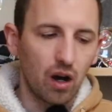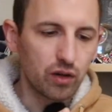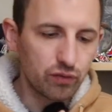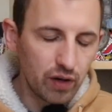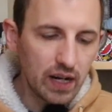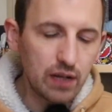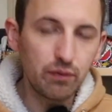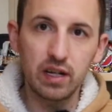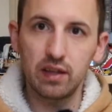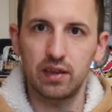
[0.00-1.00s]
I really,
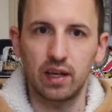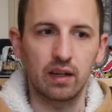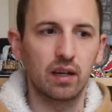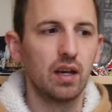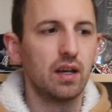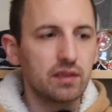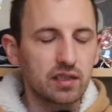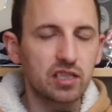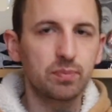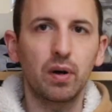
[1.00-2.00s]
really think,
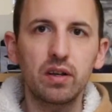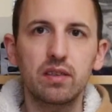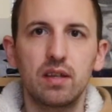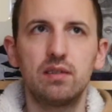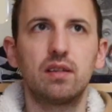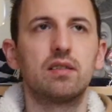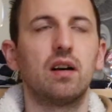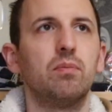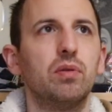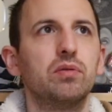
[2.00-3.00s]
despite these
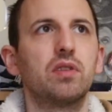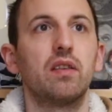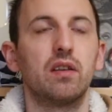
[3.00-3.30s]
examples,